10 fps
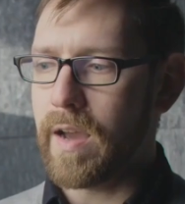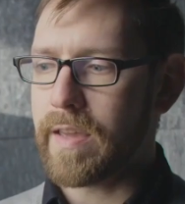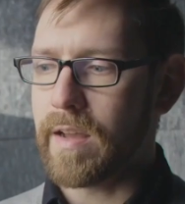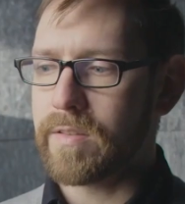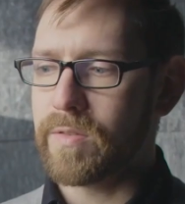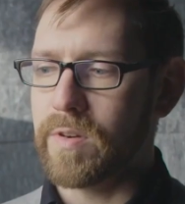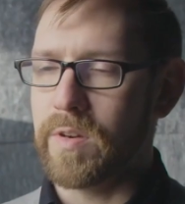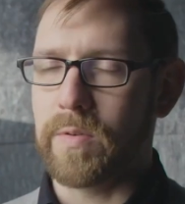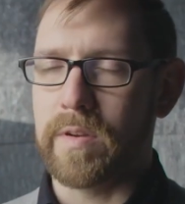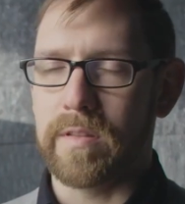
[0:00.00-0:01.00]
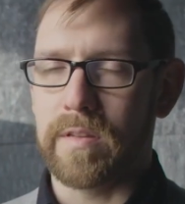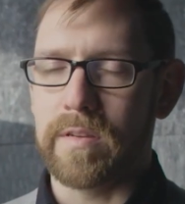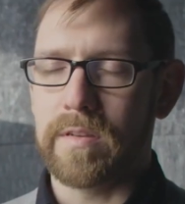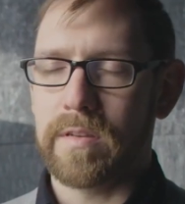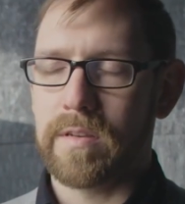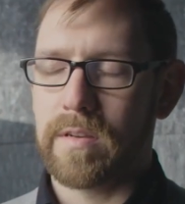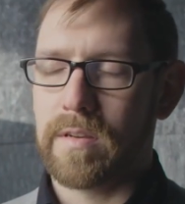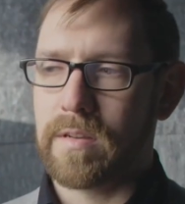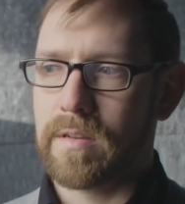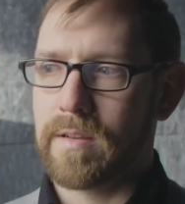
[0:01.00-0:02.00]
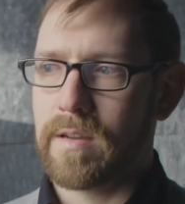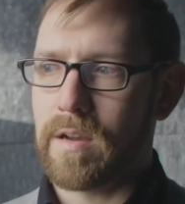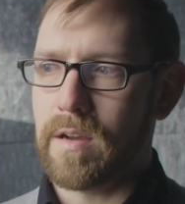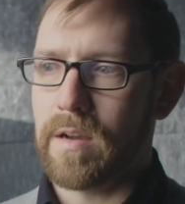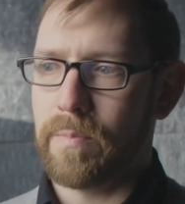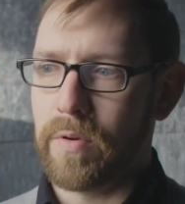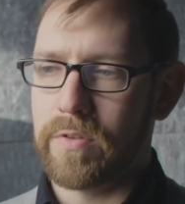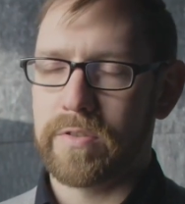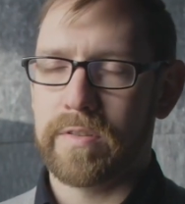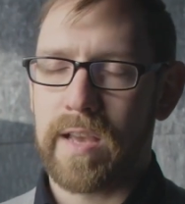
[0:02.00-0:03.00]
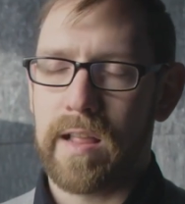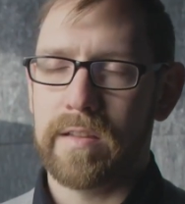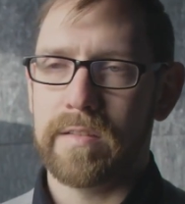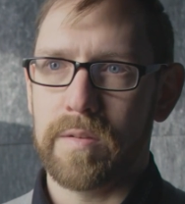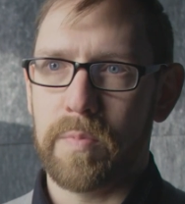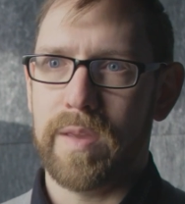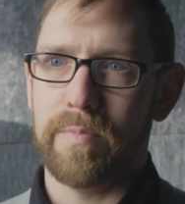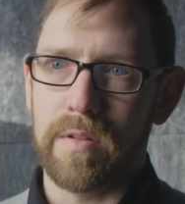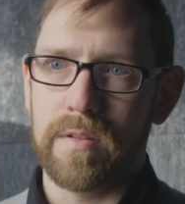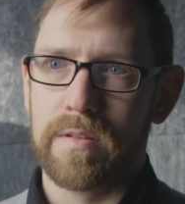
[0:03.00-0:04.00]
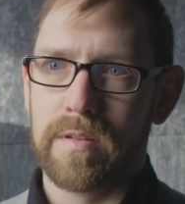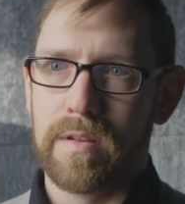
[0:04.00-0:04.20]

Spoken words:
I get to work with a bunch of talented people,